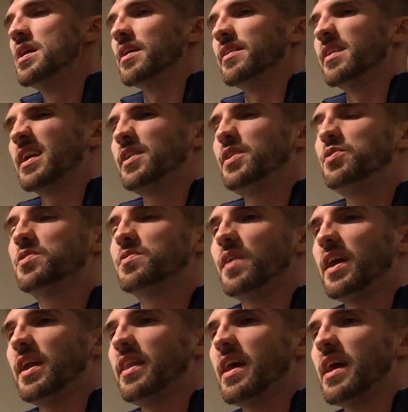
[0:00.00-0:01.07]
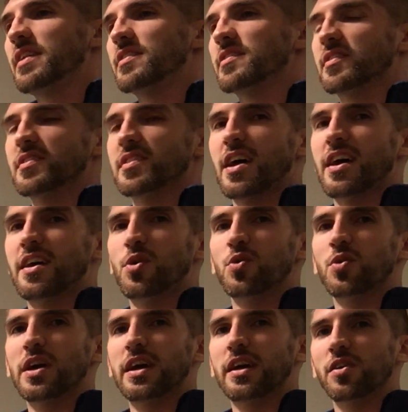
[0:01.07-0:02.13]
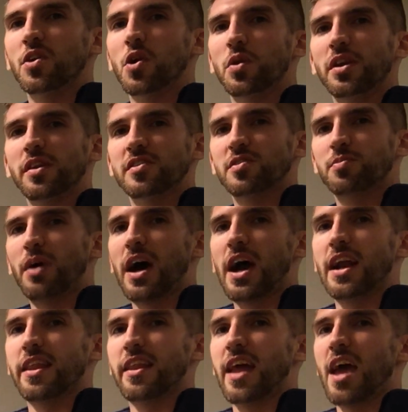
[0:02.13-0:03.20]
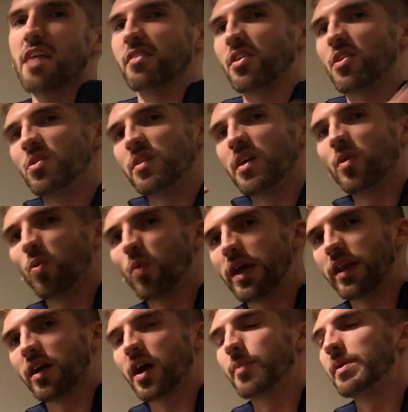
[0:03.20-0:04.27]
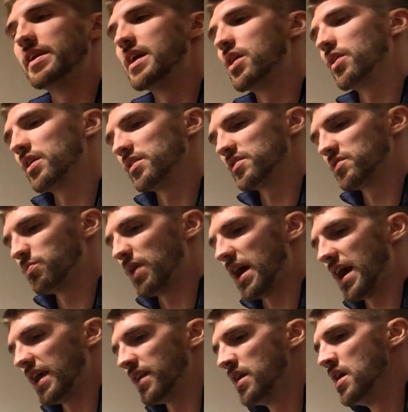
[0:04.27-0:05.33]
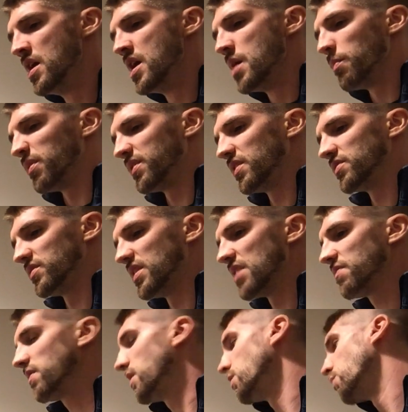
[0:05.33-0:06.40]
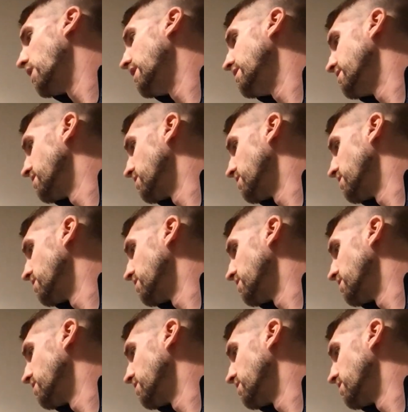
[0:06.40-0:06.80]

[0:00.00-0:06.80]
Not a huge fan of that, just because I don't like loading the spine and having all that weight coming down on the spine. But there's definitely ways